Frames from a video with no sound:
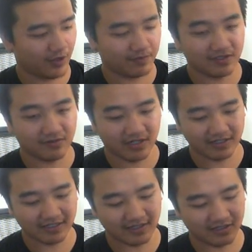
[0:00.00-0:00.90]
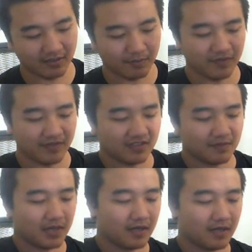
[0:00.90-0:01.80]
piece right here. That's actually a
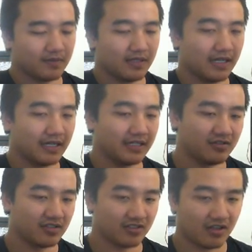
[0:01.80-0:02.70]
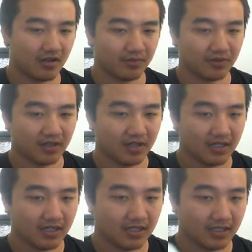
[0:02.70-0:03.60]
PVC pipe that I use as a coupler.
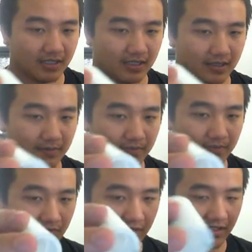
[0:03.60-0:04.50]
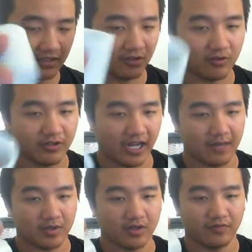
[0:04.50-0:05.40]
The internal
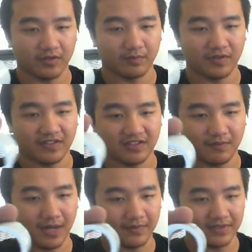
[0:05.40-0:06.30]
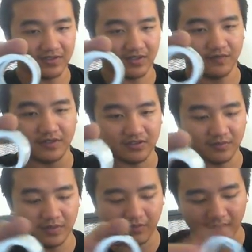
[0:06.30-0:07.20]
diameter of the PVC pipe itself needs
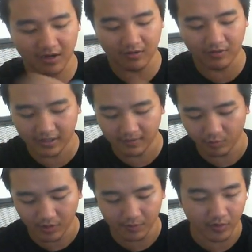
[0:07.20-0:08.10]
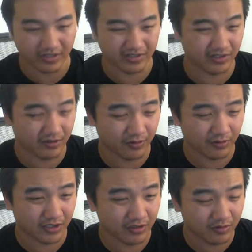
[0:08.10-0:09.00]
to be around
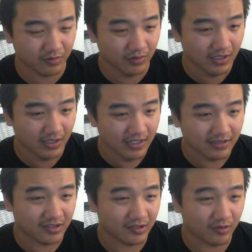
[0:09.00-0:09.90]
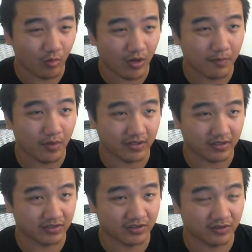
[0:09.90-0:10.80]
1.02 to
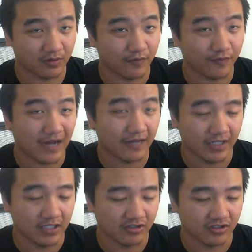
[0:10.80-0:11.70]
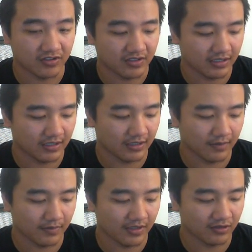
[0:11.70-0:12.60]
1.05 inches
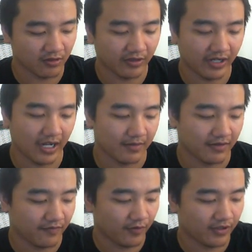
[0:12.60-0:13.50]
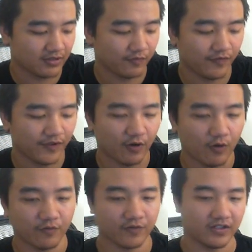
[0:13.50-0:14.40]
internal diameter for it to fit
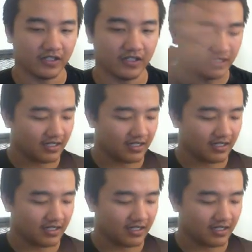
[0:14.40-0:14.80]
over the